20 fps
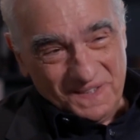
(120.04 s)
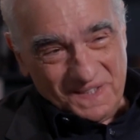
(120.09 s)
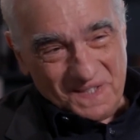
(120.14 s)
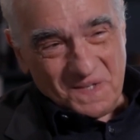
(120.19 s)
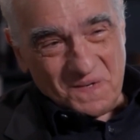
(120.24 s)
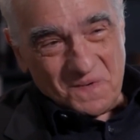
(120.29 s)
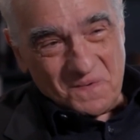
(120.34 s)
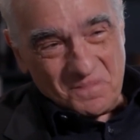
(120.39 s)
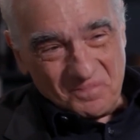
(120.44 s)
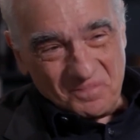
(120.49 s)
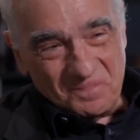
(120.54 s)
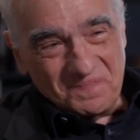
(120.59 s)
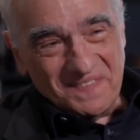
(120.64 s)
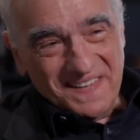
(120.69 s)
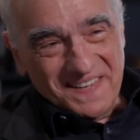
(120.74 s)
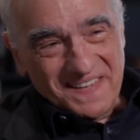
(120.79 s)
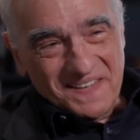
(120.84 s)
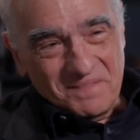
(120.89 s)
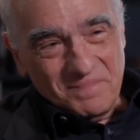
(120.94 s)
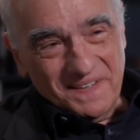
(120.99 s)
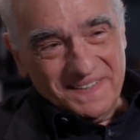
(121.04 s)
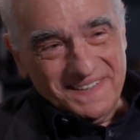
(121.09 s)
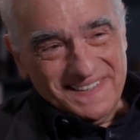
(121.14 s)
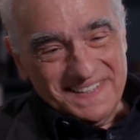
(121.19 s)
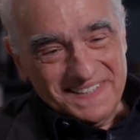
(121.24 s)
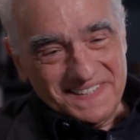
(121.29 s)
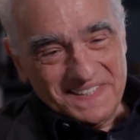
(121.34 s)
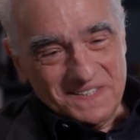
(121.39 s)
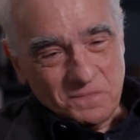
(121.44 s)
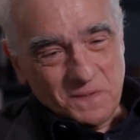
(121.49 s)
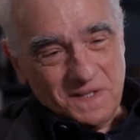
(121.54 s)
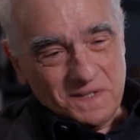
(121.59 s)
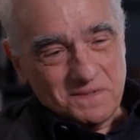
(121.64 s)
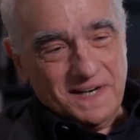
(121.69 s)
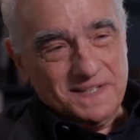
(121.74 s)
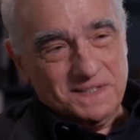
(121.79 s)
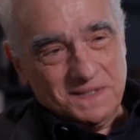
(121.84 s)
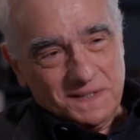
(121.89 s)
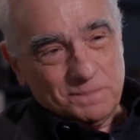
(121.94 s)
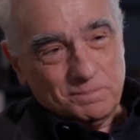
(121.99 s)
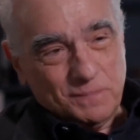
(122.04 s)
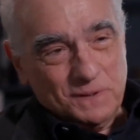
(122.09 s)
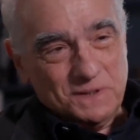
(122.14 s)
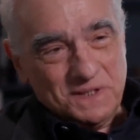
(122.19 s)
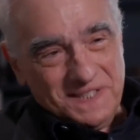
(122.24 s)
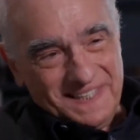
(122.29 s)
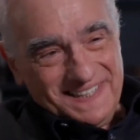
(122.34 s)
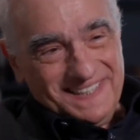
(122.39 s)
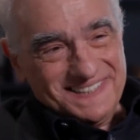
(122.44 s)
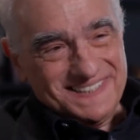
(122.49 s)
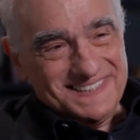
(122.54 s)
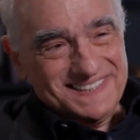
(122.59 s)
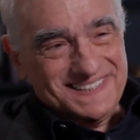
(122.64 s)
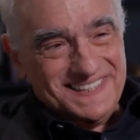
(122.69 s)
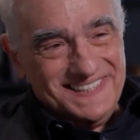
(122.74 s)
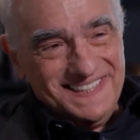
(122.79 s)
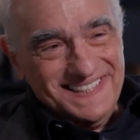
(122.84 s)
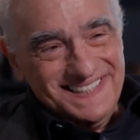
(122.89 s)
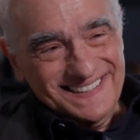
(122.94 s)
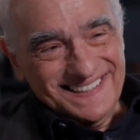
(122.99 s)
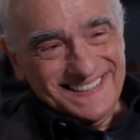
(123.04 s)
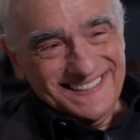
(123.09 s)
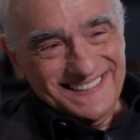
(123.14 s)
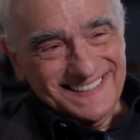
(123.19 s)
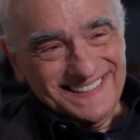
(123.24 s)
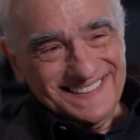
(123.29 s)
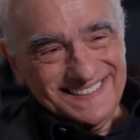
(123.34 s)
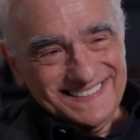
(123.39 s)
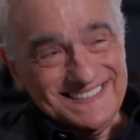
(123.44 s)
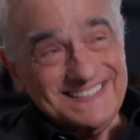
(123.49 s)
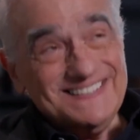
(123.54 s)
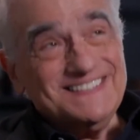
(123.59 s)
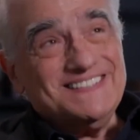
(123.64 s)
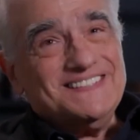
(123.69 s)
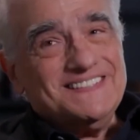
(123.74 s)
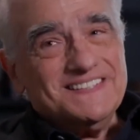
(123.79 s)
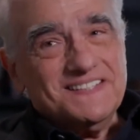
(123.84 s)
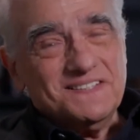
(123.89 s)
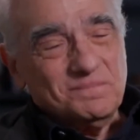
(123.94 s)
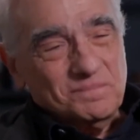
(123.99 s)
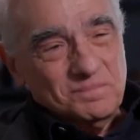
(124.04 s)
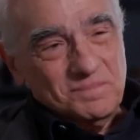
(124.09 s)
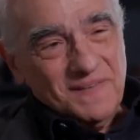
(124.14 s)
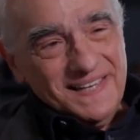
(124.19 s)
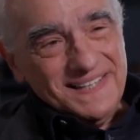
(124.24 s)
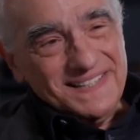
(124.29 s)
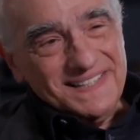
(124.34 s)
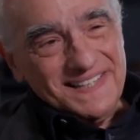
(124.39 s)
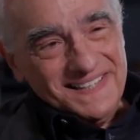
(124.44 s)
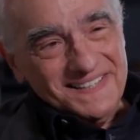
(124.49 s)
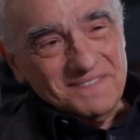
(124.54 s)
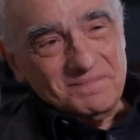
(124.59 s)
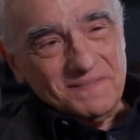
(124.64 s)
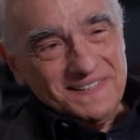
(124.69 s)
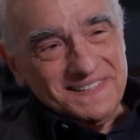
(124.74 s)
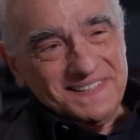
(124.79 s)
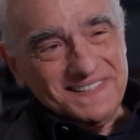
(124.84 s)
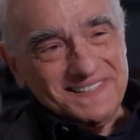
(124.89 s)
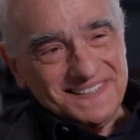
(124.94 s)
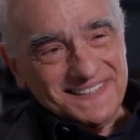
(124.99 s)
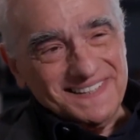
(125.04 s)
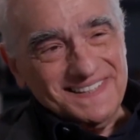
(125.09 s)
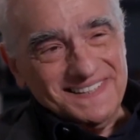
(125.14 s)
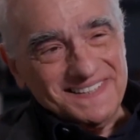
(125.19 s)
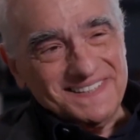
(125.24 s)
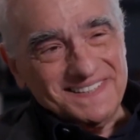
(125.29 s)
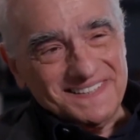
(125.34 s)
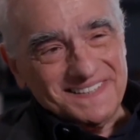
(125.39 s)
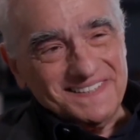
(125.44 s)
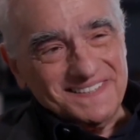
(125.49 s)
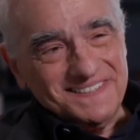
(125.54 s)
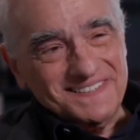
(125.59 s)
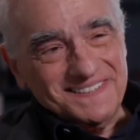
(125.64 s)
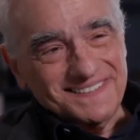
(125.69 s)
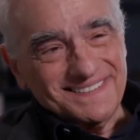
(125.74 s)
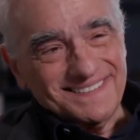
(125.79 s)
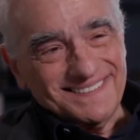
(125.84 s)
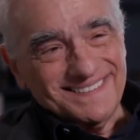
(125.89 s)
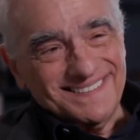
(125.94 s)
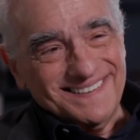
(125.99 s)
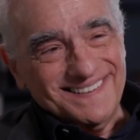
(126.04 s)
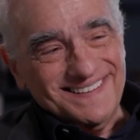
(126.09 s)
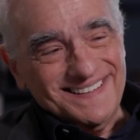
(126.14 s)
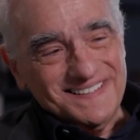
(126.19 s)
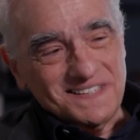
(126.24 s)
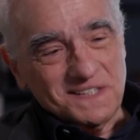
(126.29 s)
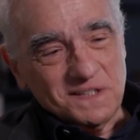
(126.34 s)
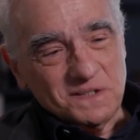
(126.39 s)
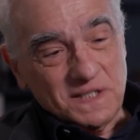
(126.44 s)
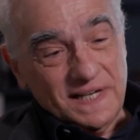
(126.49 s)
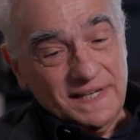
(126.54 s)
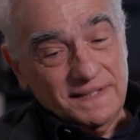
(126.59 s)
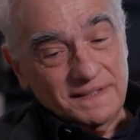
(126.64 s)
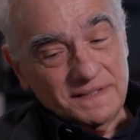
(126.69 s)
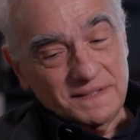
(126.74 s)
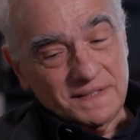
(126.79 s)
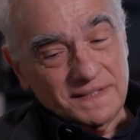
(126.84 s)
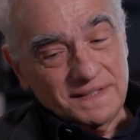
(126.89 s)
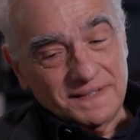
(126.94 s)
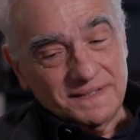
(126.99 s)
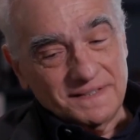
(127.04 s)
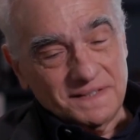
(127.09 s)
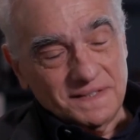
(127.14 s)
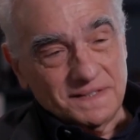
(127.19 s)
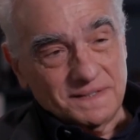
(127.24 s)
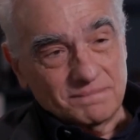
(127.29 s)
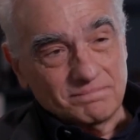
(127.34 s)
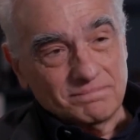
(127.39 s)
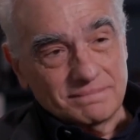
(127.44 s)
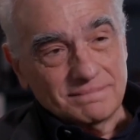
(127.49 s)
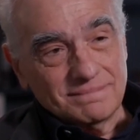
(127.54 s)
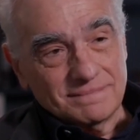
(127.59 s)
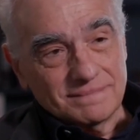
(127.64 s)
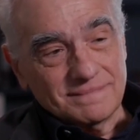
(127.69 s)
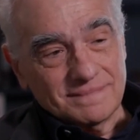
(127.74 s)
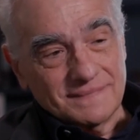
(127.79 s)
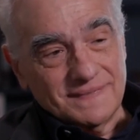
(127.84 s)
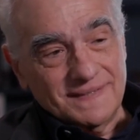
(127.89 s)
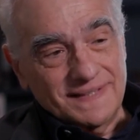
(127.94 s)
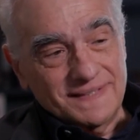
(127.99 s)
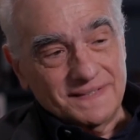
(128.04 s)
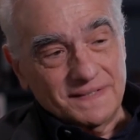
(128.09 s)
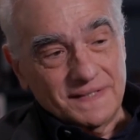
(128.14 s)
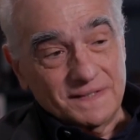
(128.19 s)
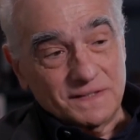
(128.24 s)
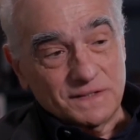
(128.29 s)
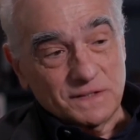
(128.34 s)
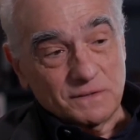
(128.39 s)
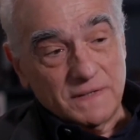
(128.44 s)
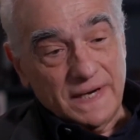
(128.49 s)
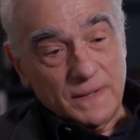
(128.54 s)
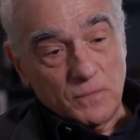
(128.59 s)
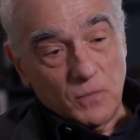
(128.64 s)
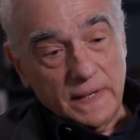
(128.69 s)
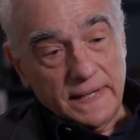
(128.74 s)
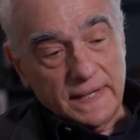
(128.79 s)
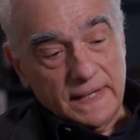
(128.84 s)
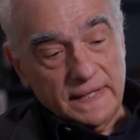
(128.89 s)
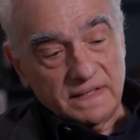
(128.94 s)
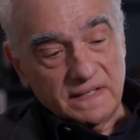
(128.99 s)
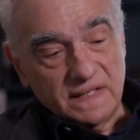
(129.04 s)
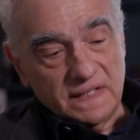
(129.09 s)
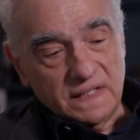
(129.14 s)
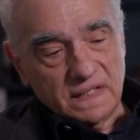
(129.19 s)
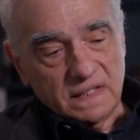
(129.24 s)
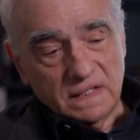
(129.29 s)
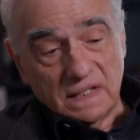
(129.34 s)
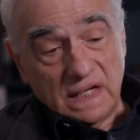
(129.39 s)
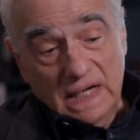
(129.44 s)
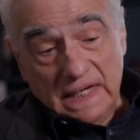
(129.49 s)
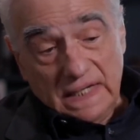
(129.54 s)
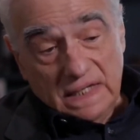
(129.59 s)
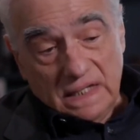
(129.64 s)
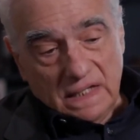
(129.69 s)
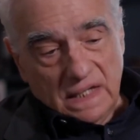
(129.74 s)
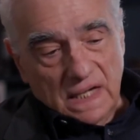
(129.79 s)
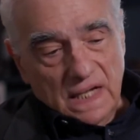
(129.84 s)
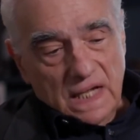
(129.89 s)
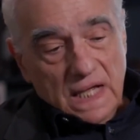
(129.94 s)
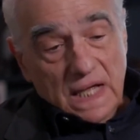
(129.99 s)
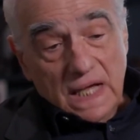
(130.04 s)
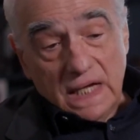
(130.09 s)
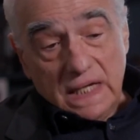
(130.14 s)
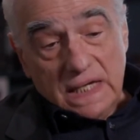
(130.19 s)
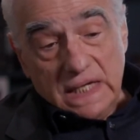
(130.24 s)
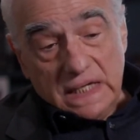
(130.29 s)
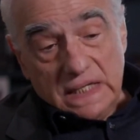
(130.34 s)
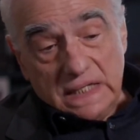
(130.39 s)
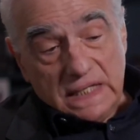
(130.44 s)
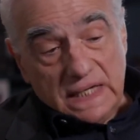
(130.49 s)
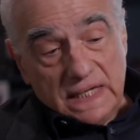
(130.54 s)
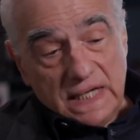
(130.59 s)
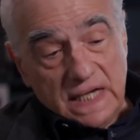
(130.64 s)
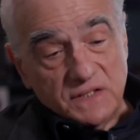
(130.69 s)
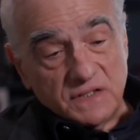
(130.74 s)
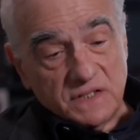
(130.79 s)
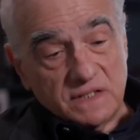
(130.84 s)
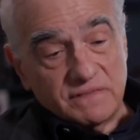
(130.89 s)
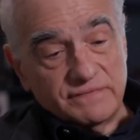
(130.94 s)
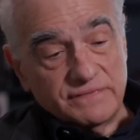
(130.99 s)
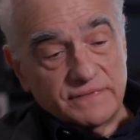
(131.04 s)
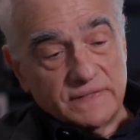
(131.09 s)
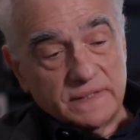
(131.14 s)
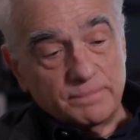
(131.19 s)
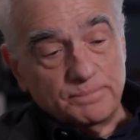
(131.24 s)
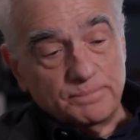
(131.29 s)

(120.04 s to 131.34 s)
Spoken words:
do. But this is where Christ is pushing us, see. Maddening, but it's a challenge, and it's the right way, I think. In the case of